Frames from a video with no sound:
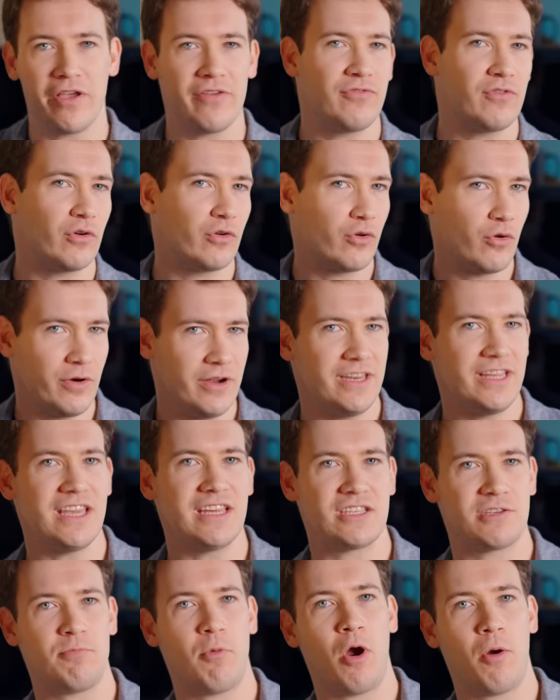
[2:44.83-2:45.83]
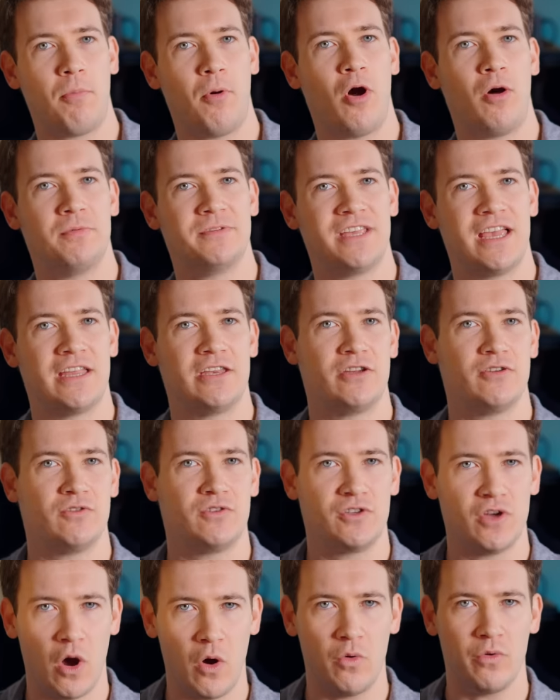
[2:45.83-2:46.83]
if you're going to get smart bulbs and you
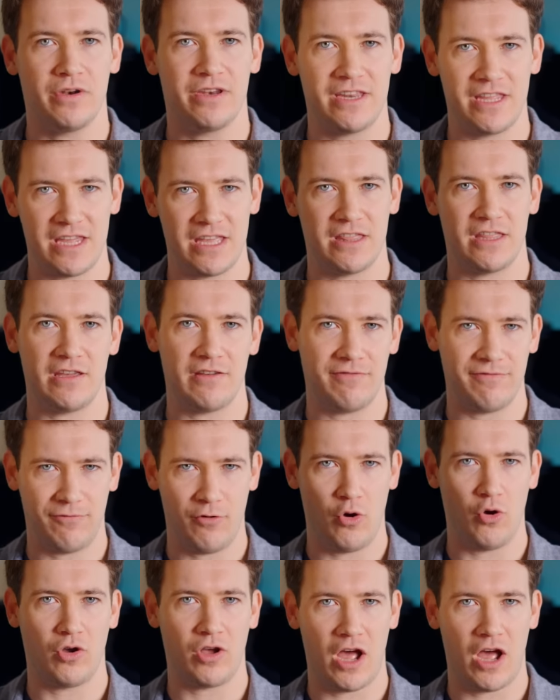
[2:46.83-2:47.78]
don't need the full